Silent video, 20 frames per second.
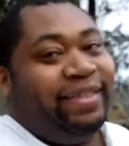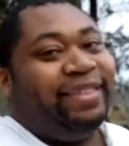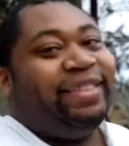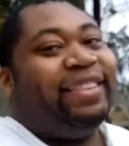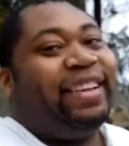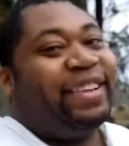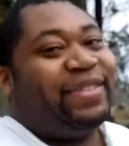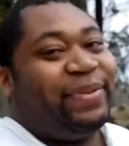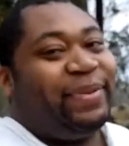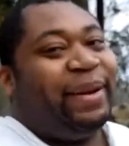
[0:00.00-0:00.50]
And
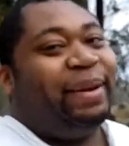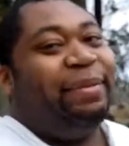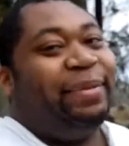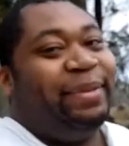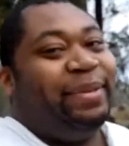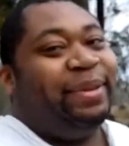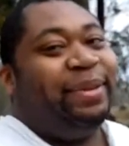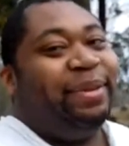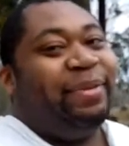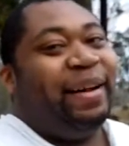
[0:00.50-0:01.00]
guess what I'm
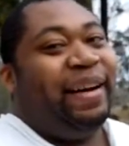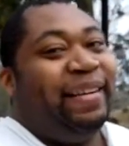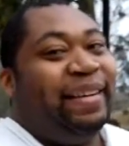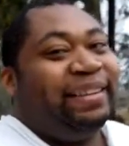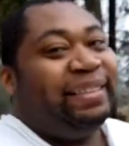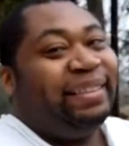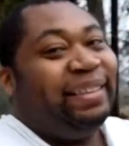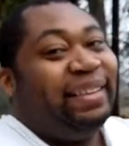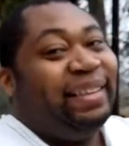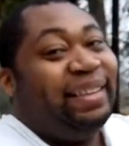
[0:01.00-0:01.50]
gonna do about
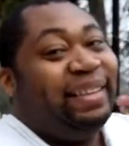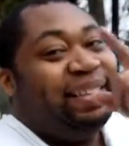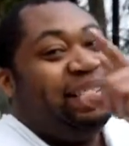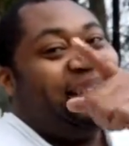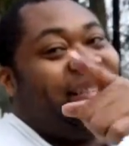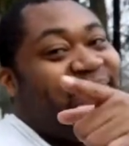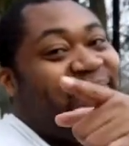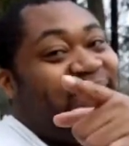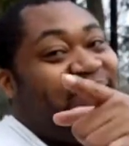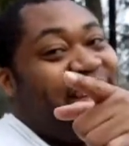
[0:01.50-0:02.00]
it?
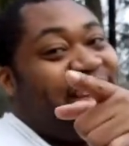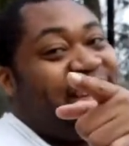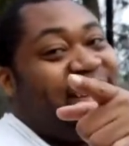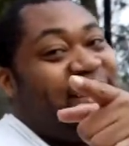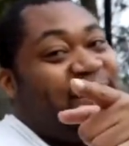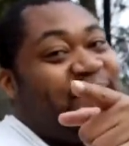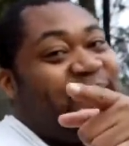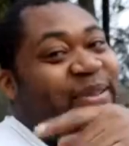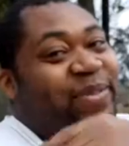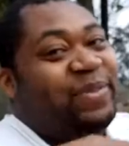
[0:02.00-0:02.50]
Make a
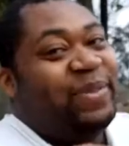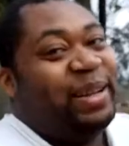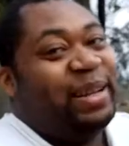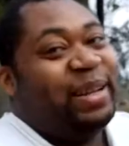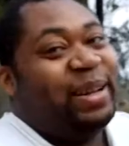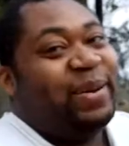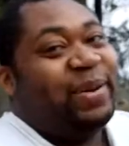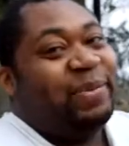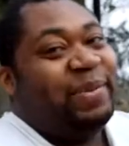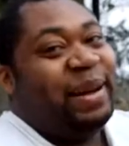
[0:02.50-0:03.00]
YouTube
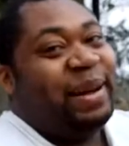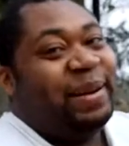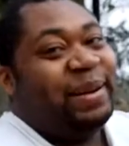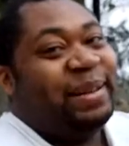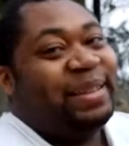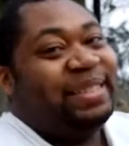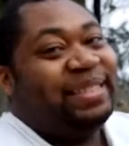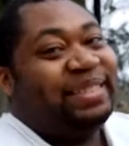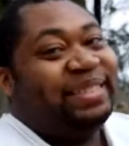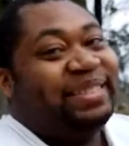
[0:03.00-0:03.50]
video
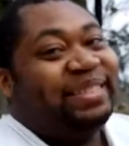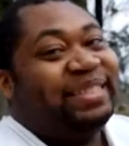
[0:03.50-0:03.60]
about it.